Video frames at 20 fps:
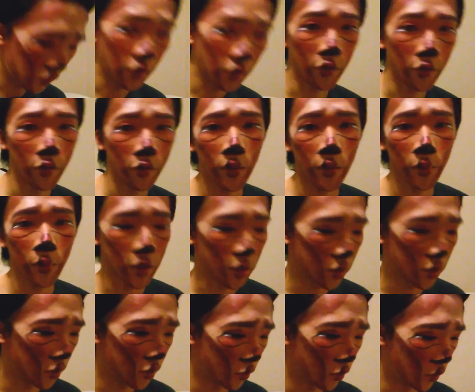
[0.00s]
So now what I'm
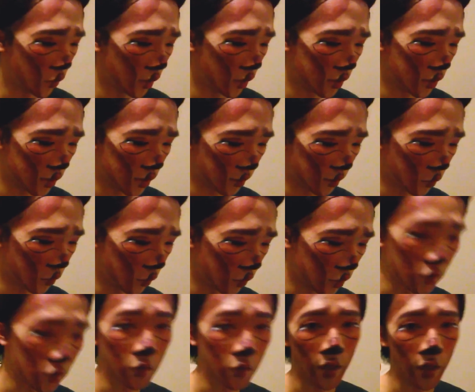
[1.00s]
going to do is I'm
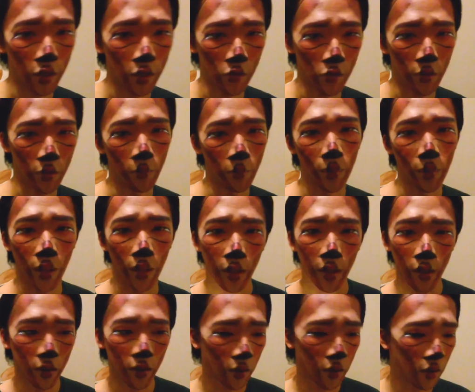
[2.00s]
going to actually
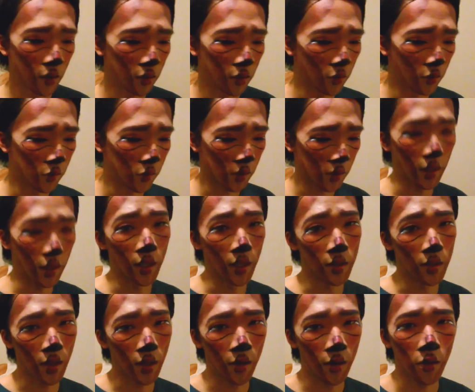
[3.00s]
blend those
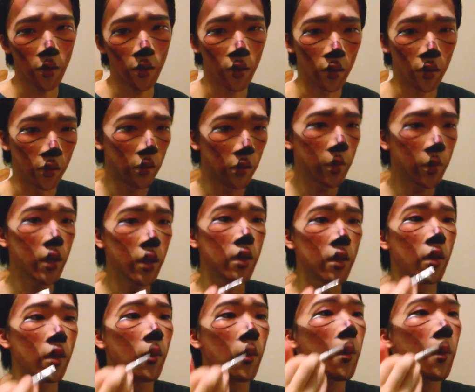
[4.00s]
lines out a little bit,
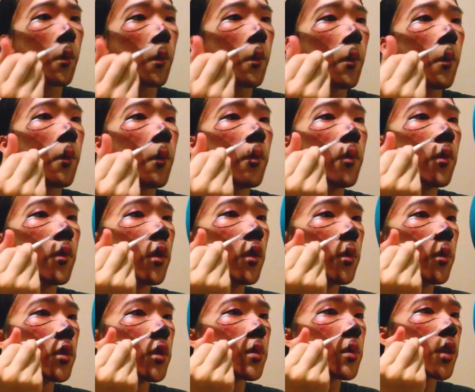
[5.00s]

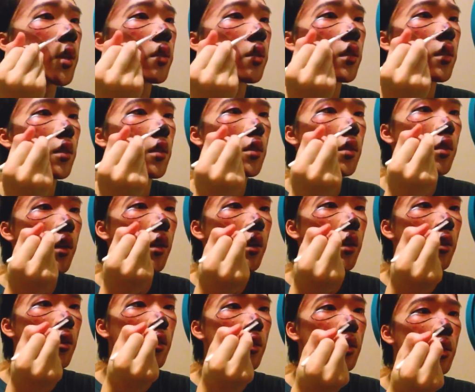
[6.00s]
especially this
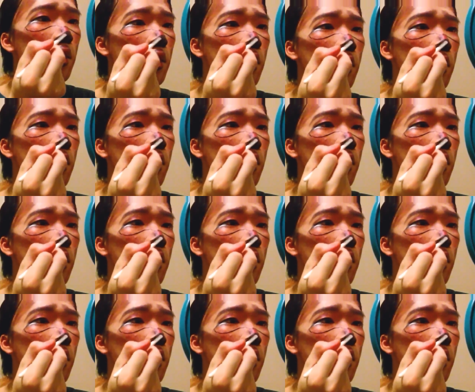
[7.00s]
triangle because